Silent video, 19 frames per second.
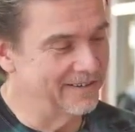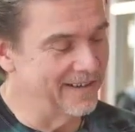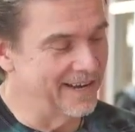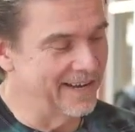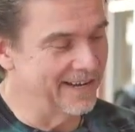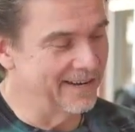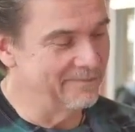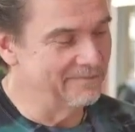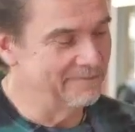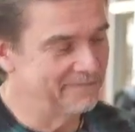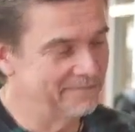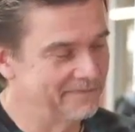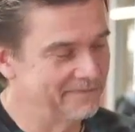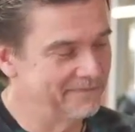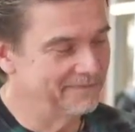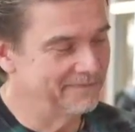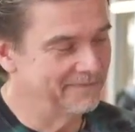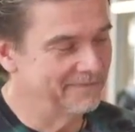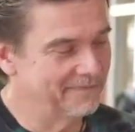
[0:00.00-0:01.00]
Um,
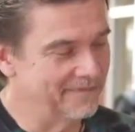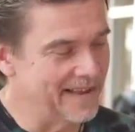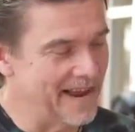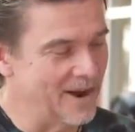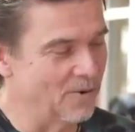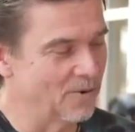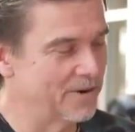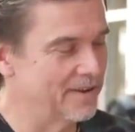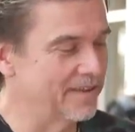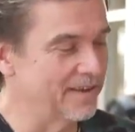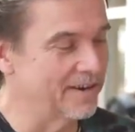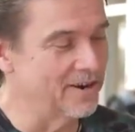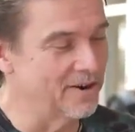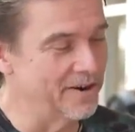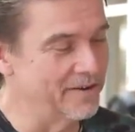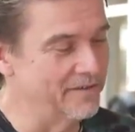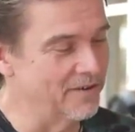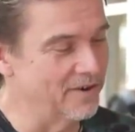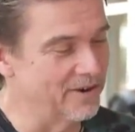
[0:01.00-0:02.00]
I ordered the
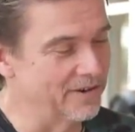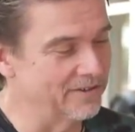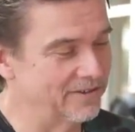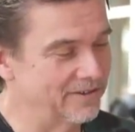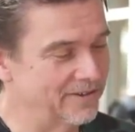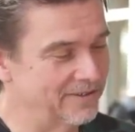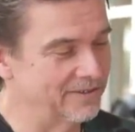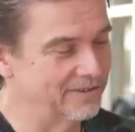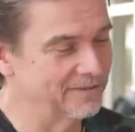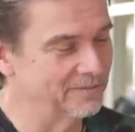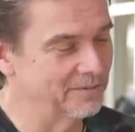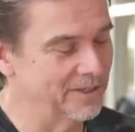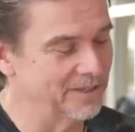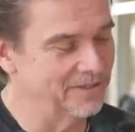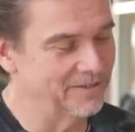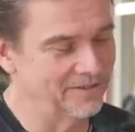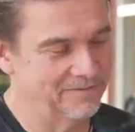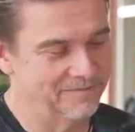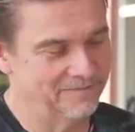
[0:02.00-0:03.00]
currywurst,
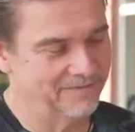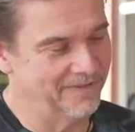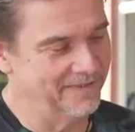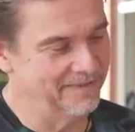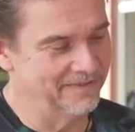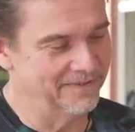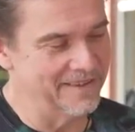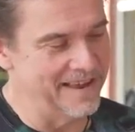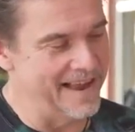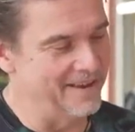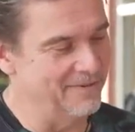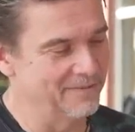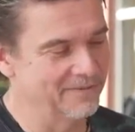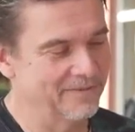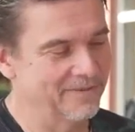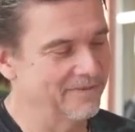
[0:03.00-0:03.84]
which I, uh,